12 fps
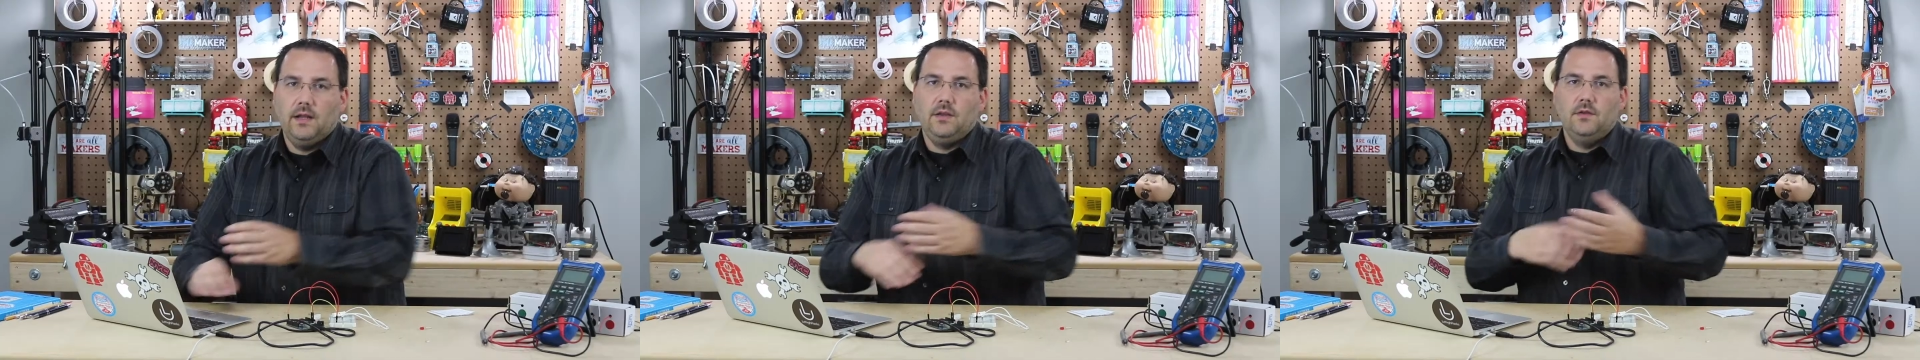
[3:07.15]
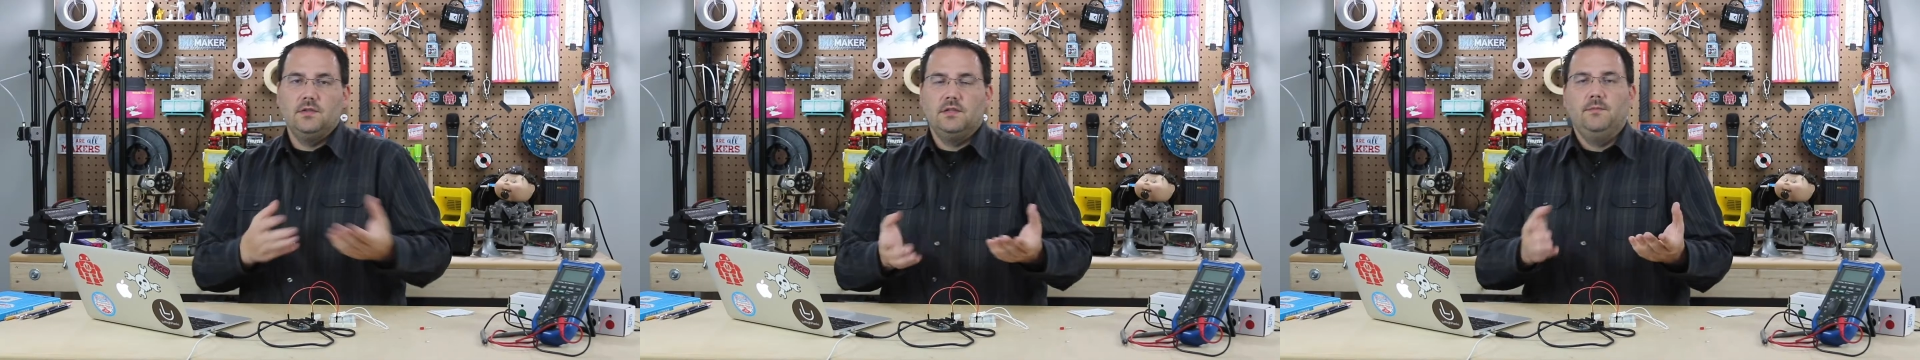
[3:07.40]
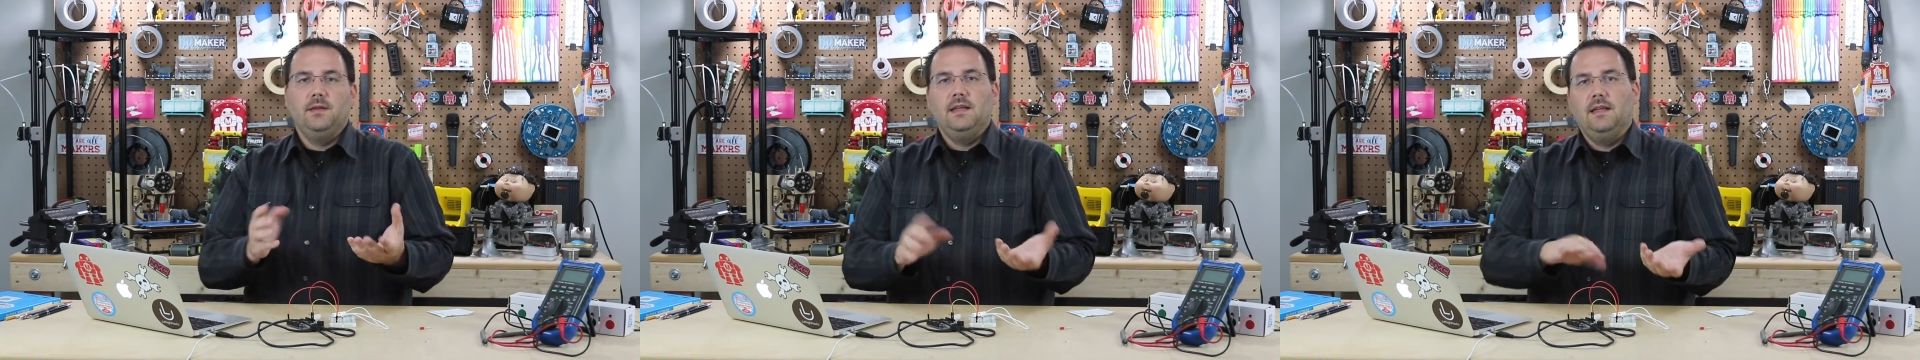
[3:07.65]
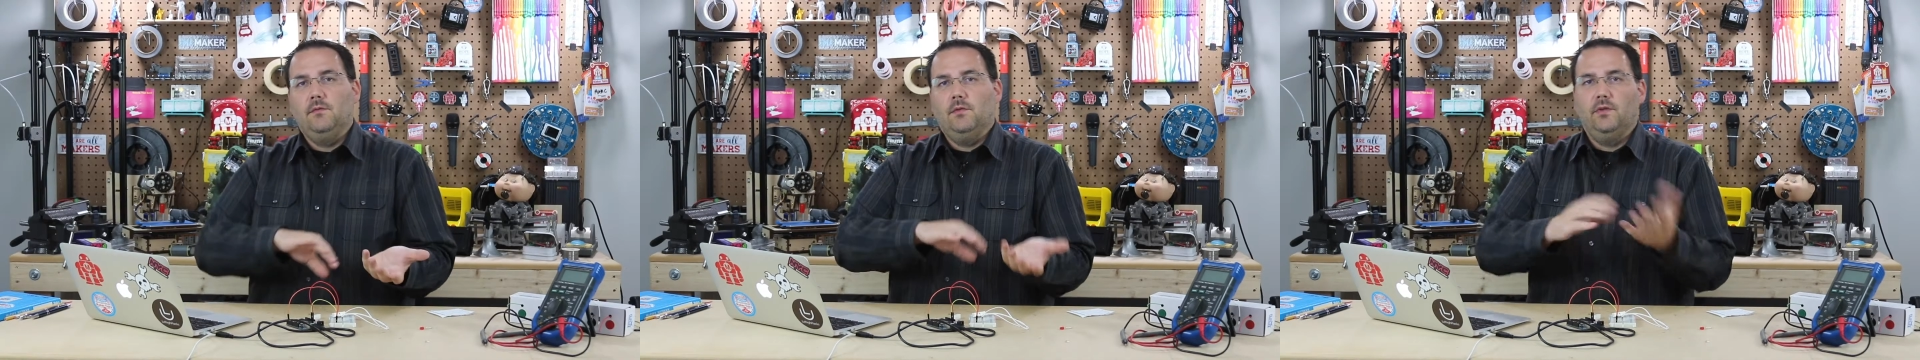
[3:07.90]
it used to
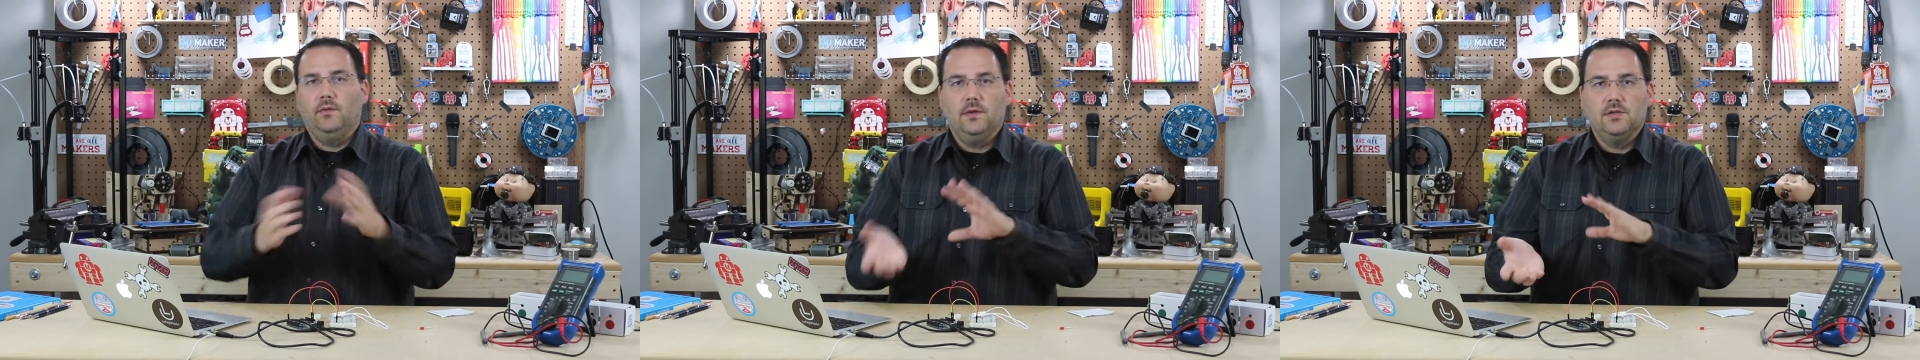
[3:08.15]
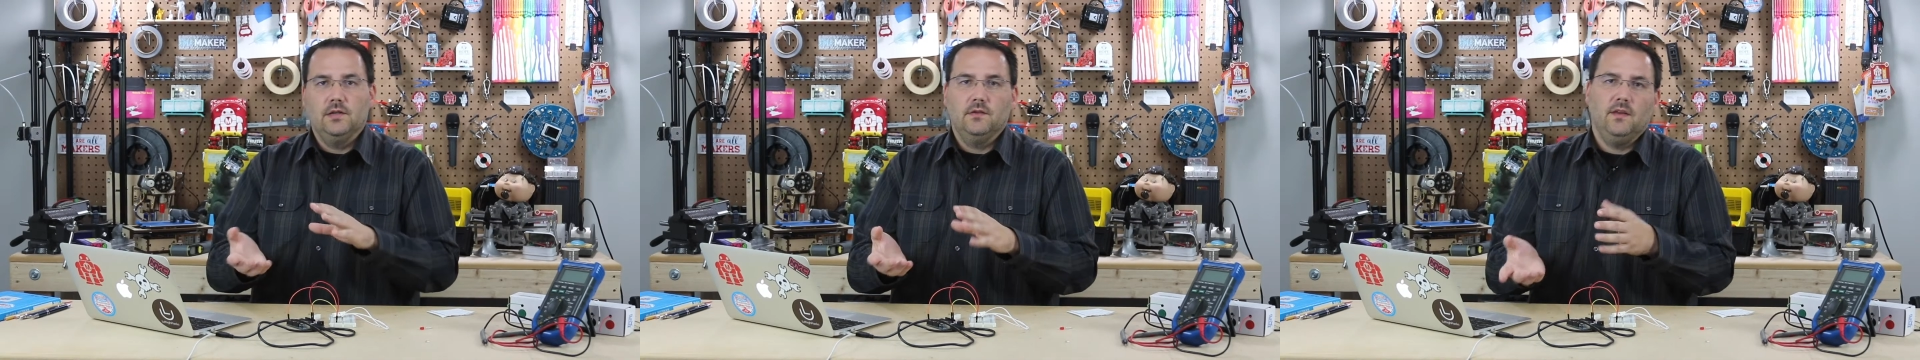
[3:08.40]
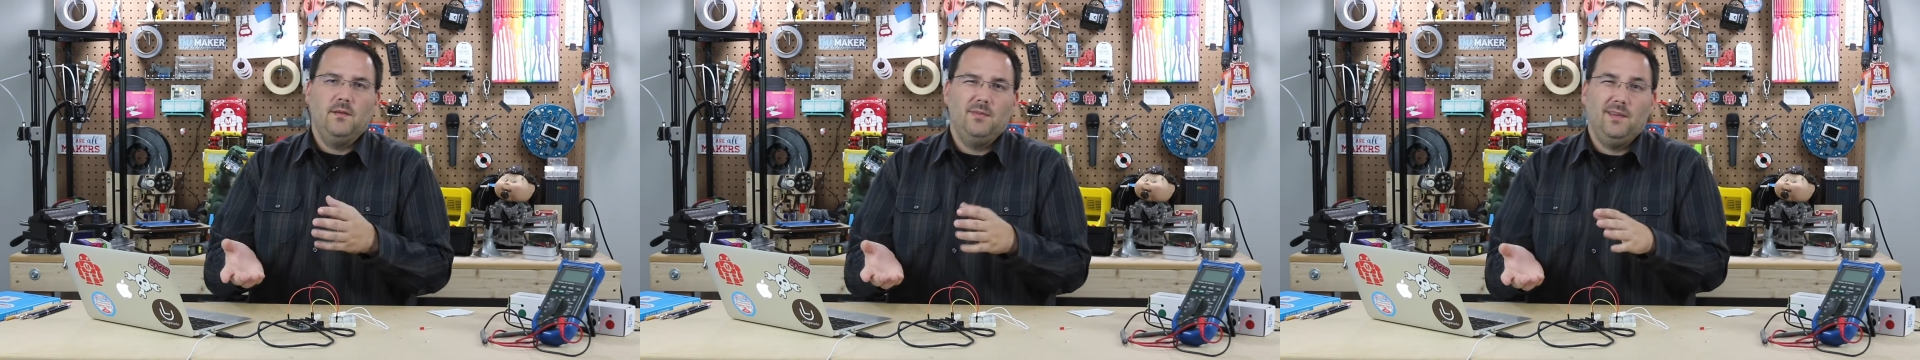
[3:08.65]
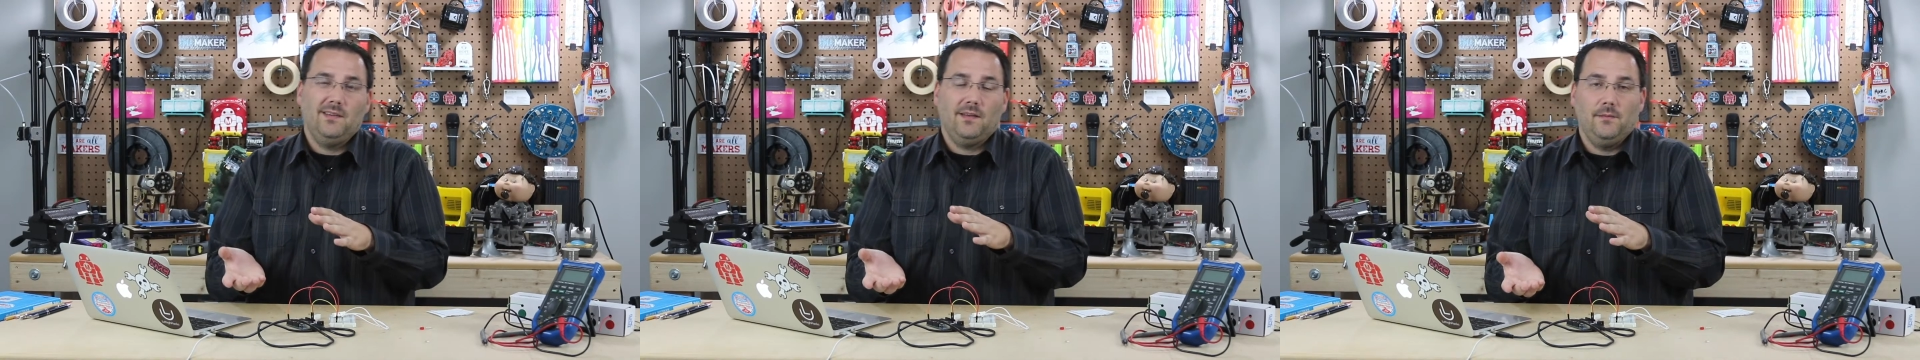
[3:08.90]
be, it will switch it. So that
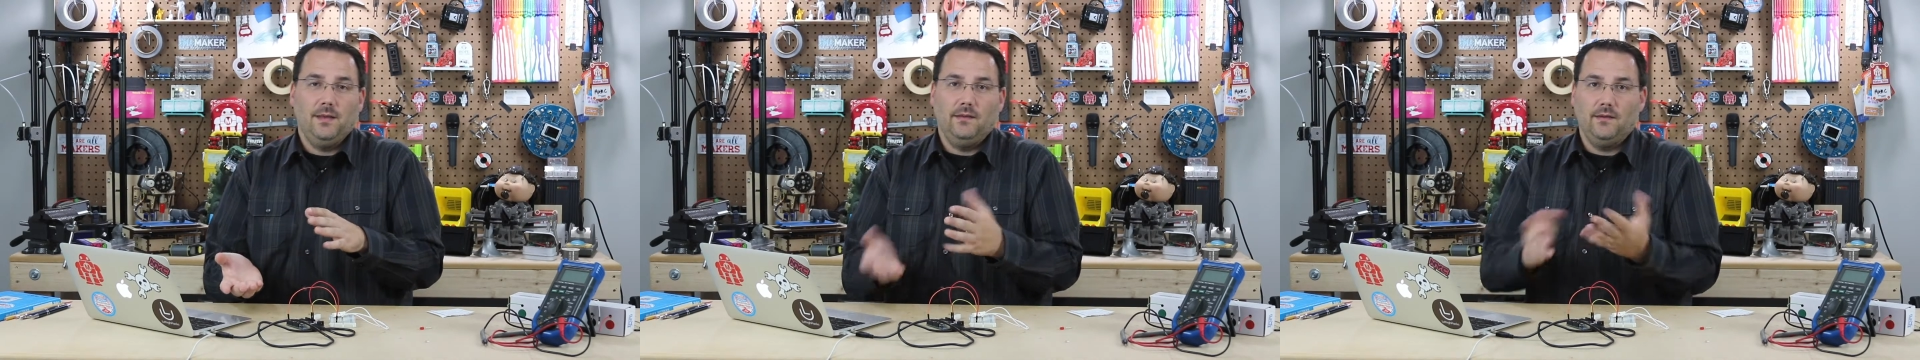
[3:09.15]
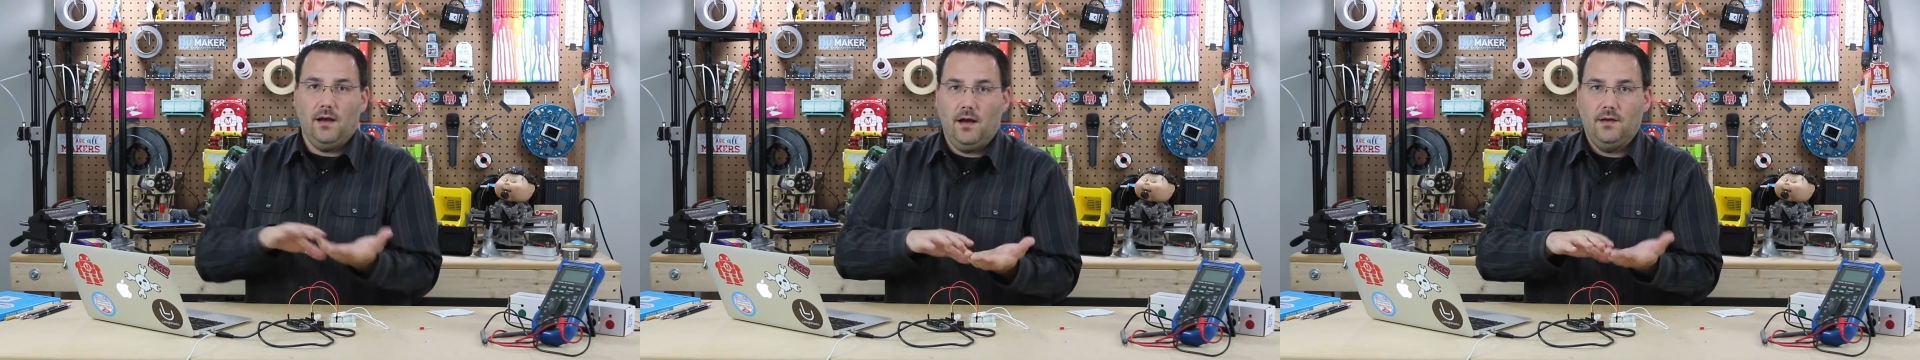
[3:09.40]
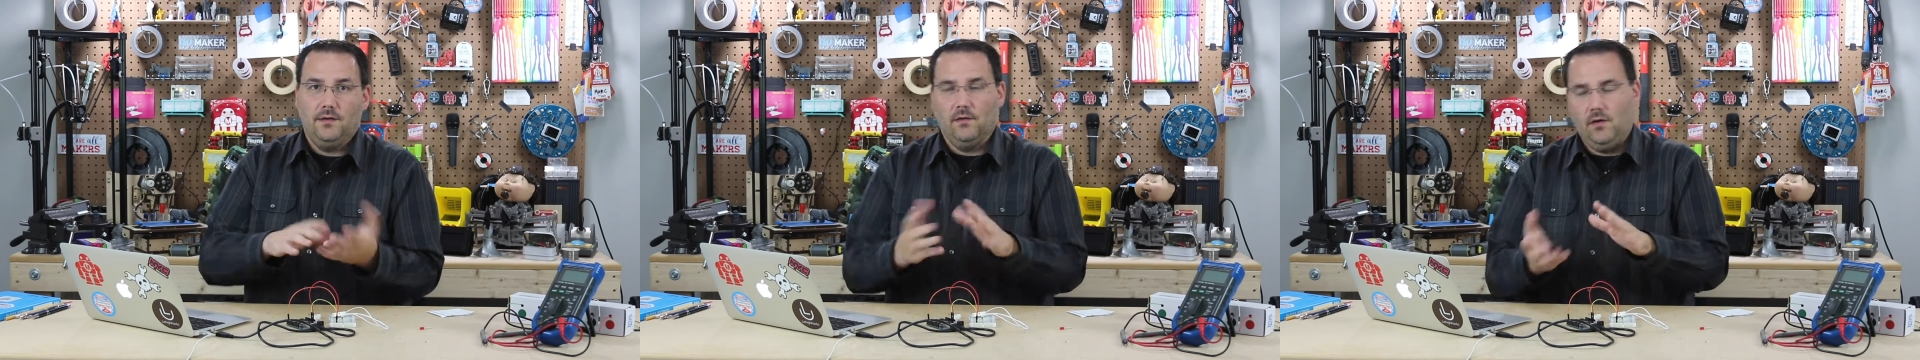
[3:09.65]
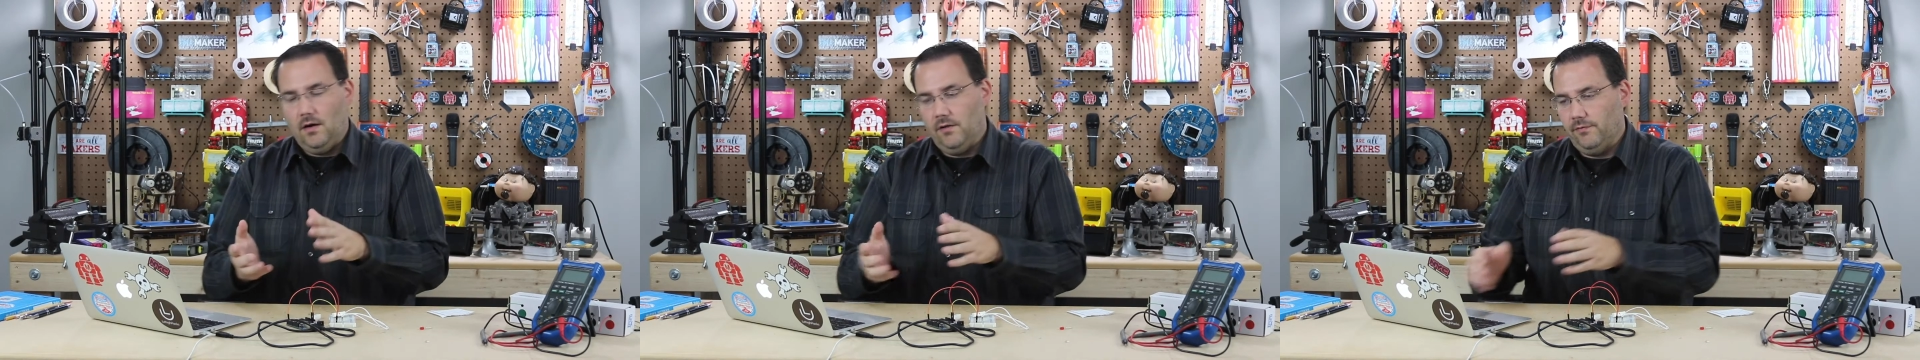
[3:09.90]
basically means on or
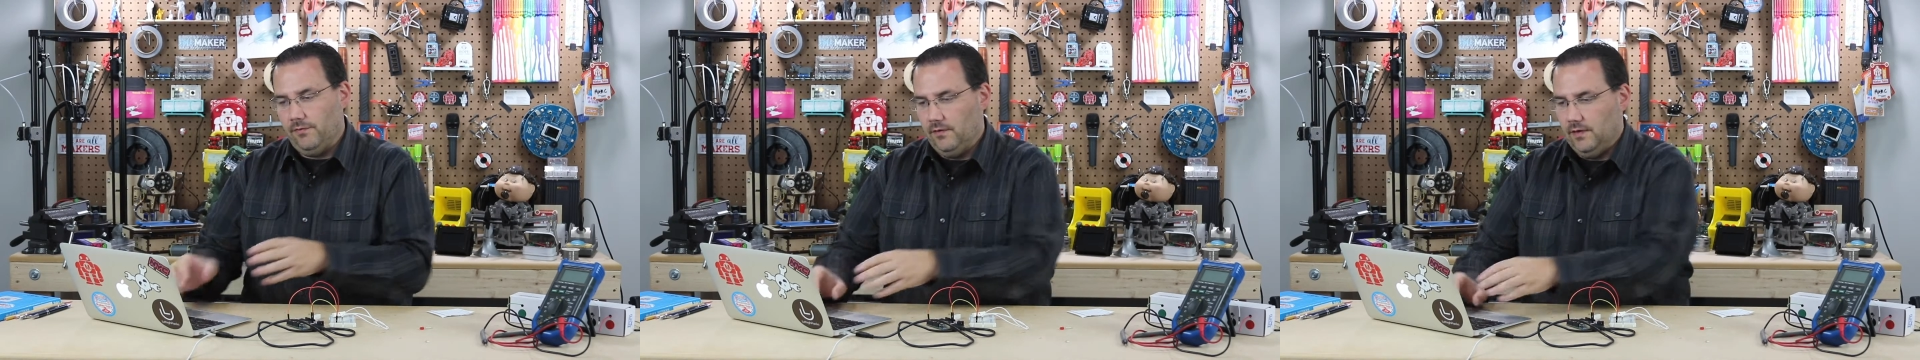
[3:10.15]
off.